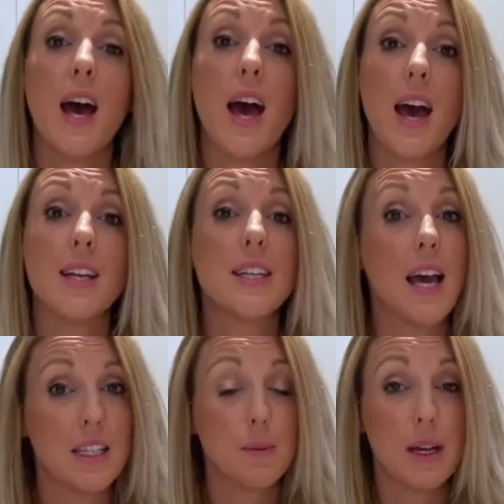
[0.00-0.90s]
and
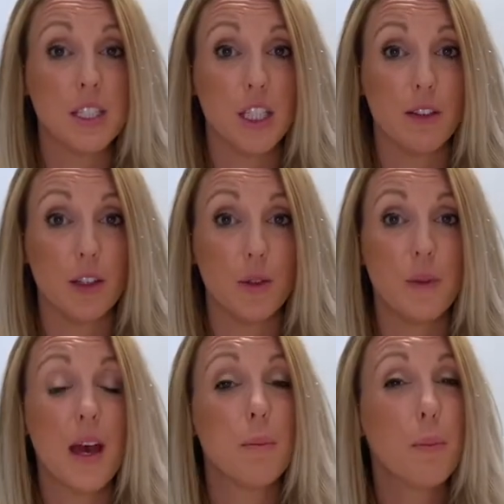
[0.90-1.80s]
antibacterial,
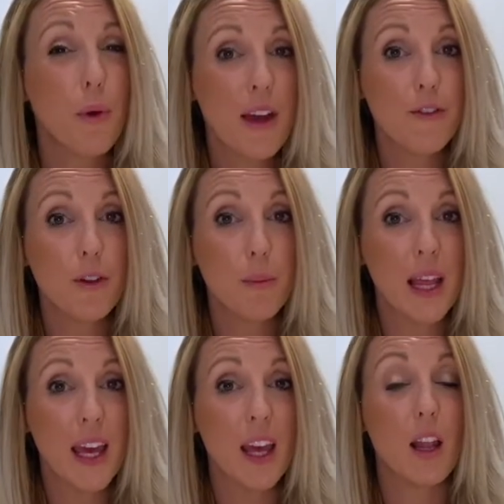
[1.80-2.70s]
and
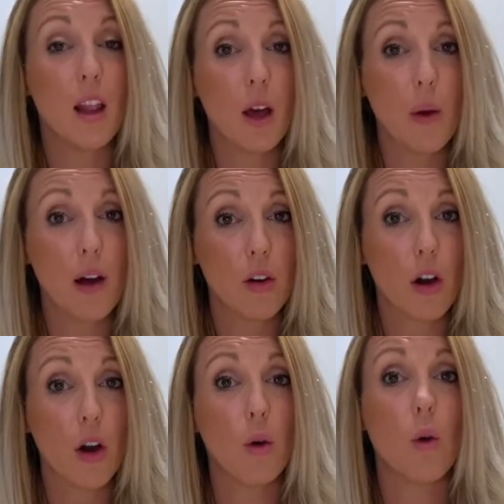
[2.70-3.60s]
preferably low
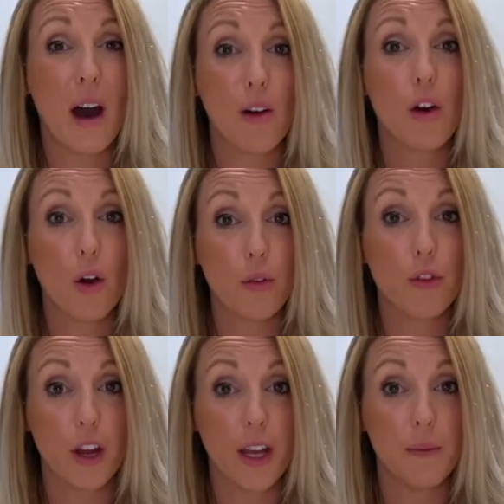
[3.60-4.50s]
alcohol or alcohol
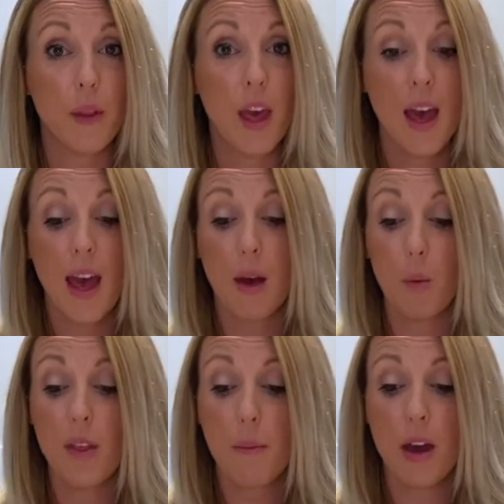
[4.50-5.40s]
free. And
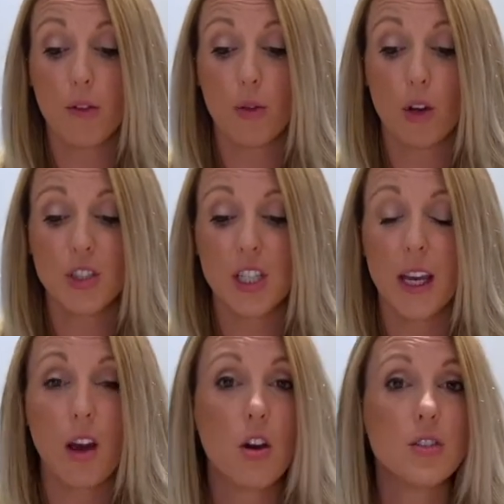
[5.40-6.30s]
with a mouthwash,
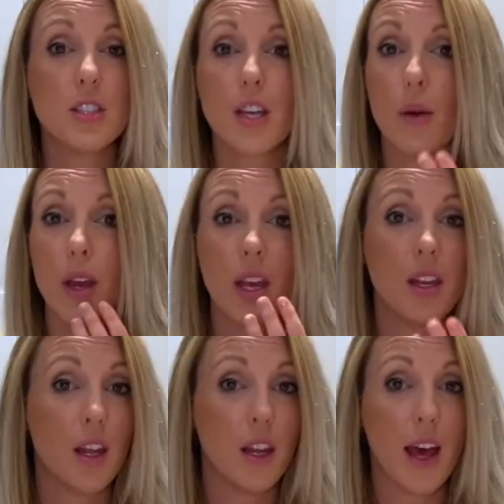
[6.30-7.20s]
it can't just go in
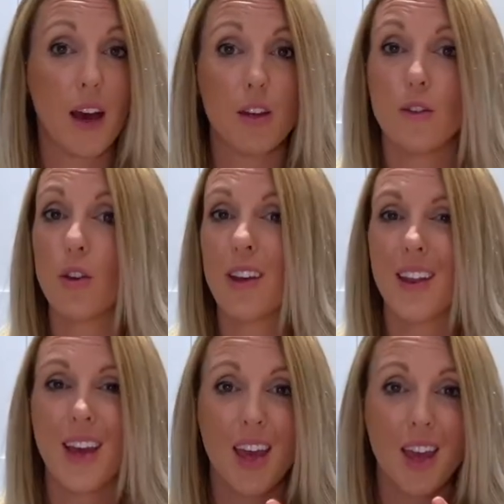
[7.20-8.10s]
and out. You've got to get
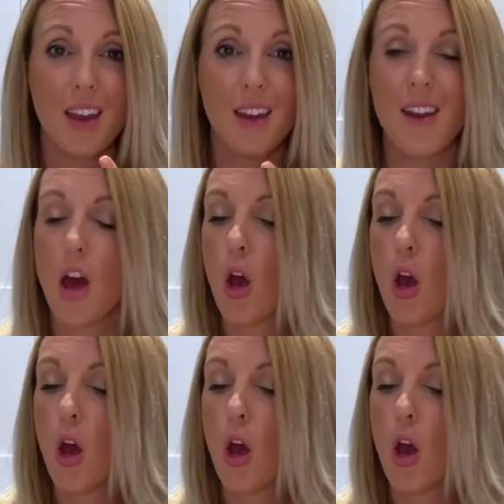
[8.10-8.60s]
it in,